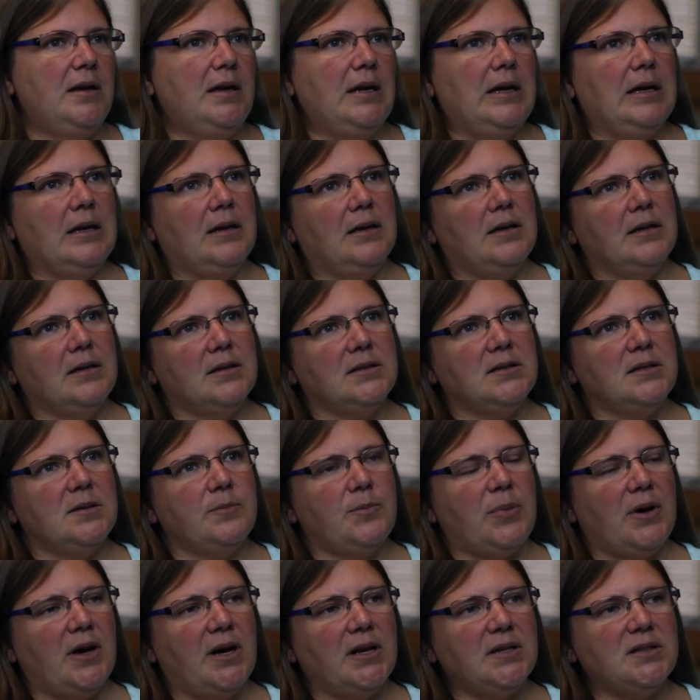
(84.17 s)
And is it
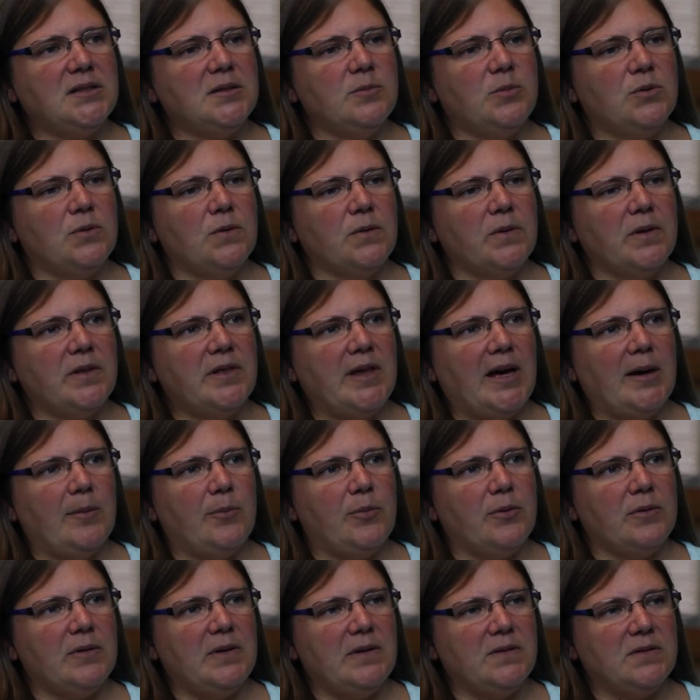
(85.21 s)
possible that that
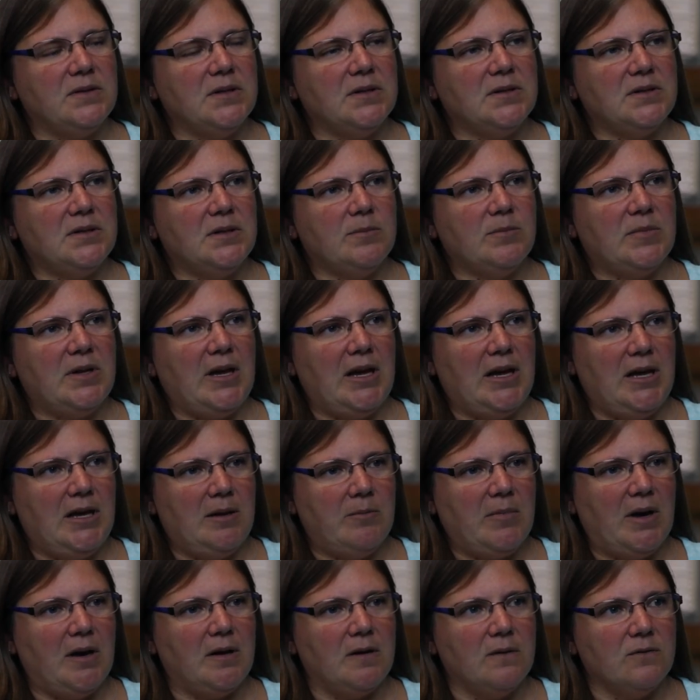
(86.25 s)
belief system
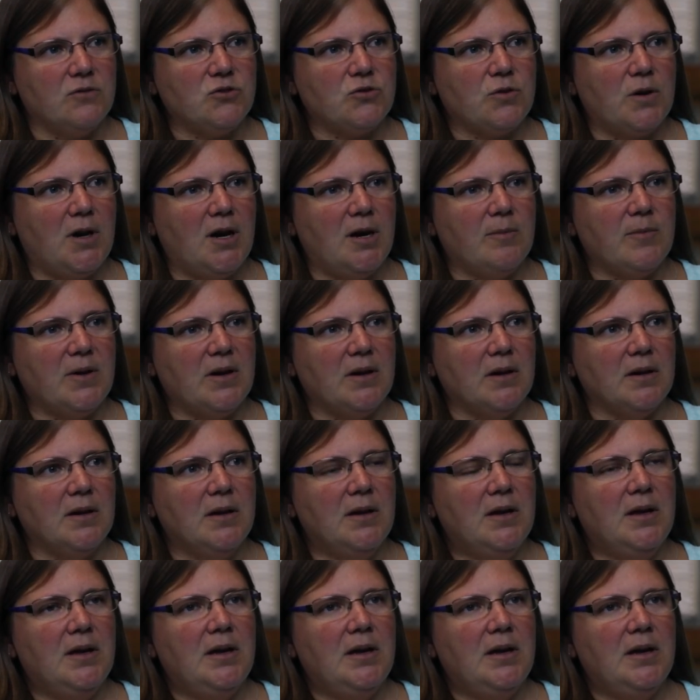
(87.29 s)
came out of trauma?